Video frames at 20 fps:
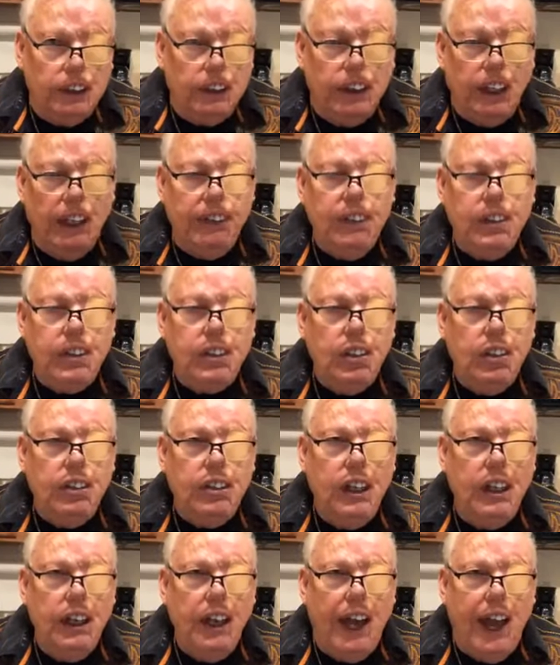give it to
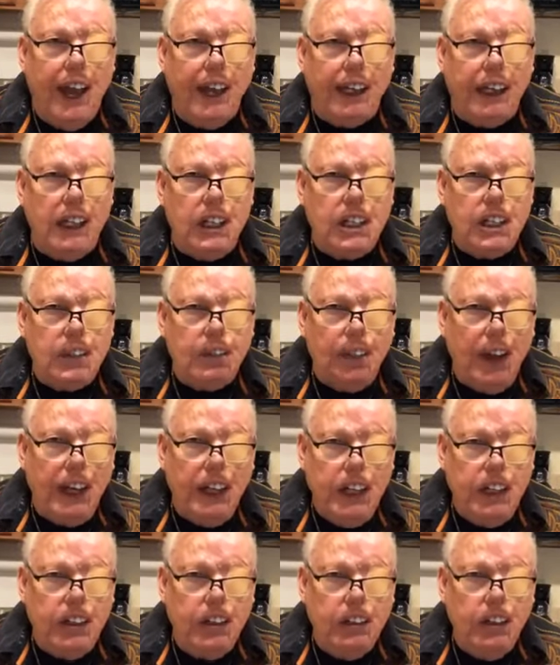you. I can explain
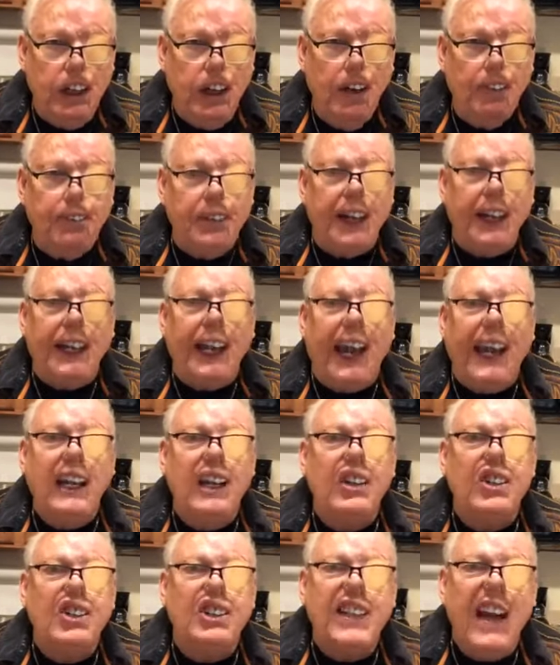it to you, but I can't
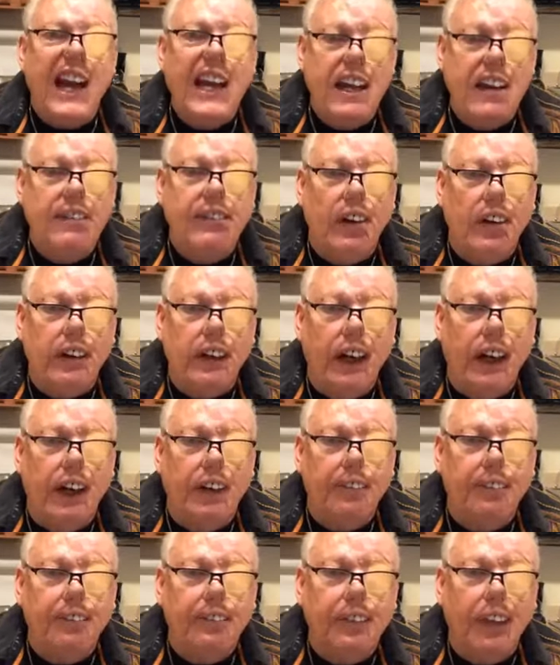understand it for you.
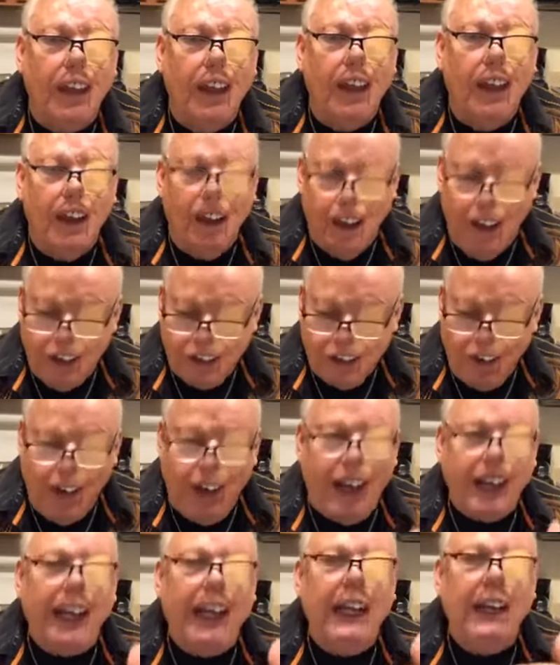And
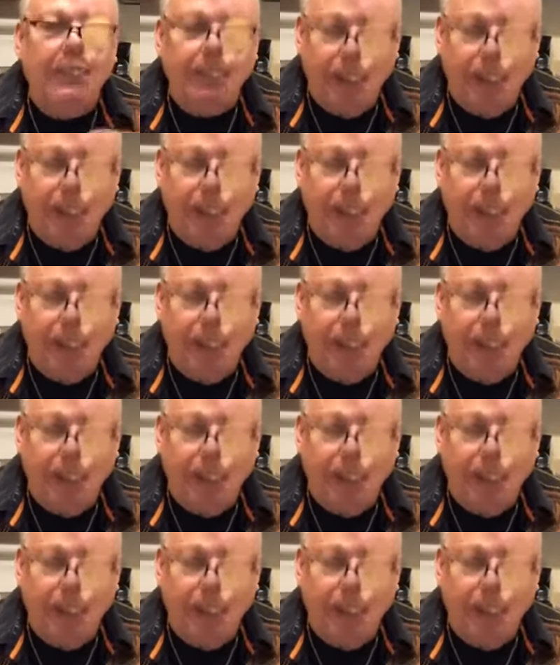I can't